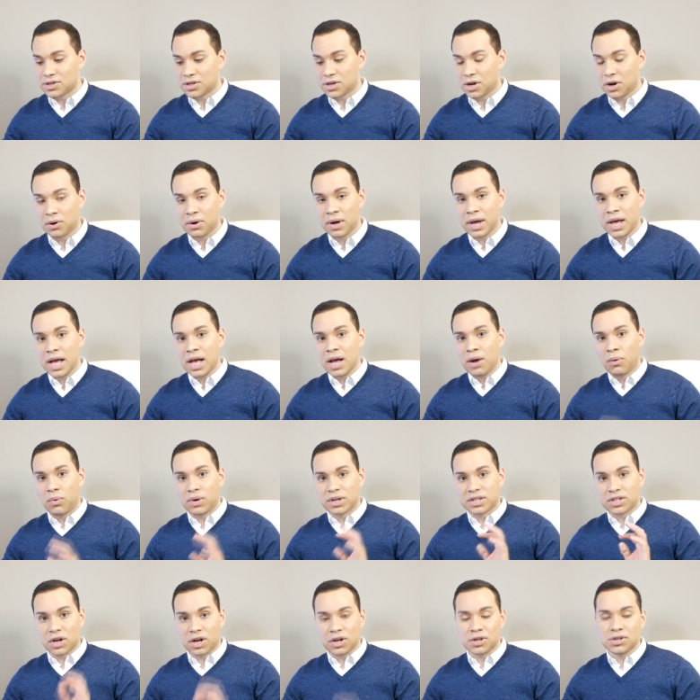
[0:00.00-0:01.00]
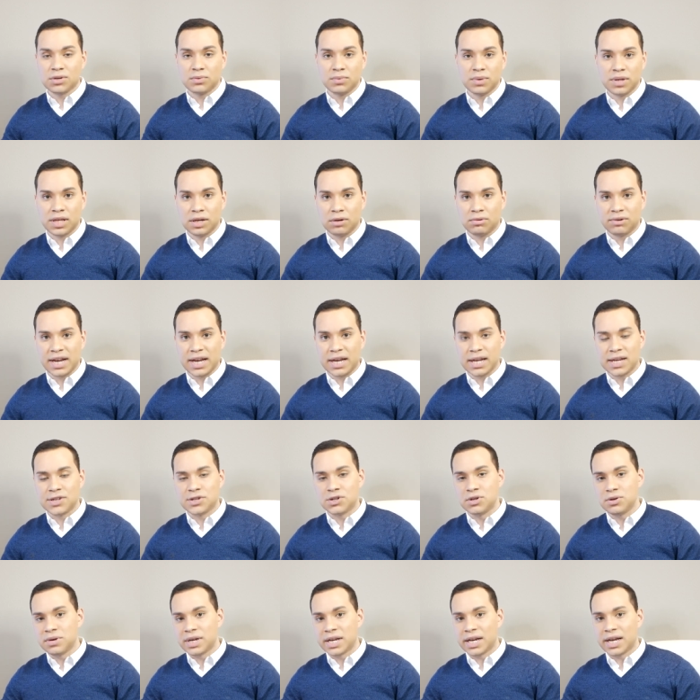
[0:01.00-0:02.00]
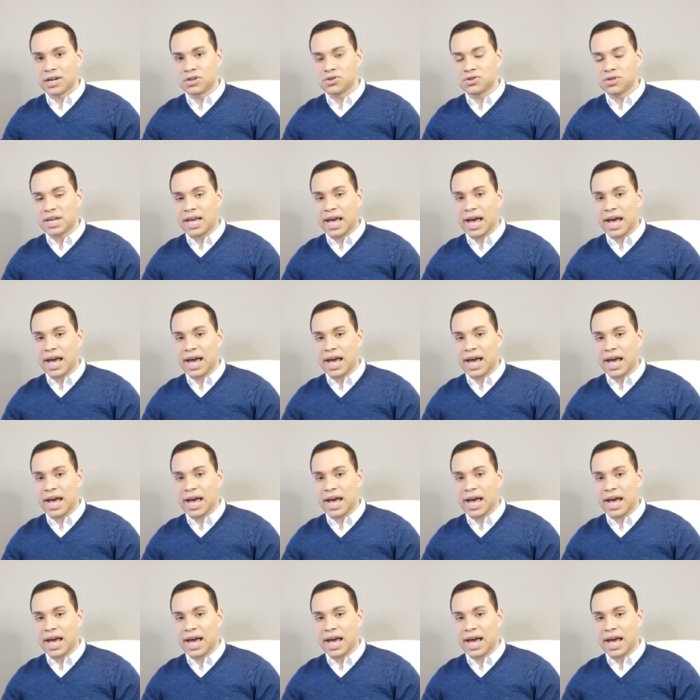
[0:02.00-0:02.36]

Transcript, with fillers: So what's also really great is you can actually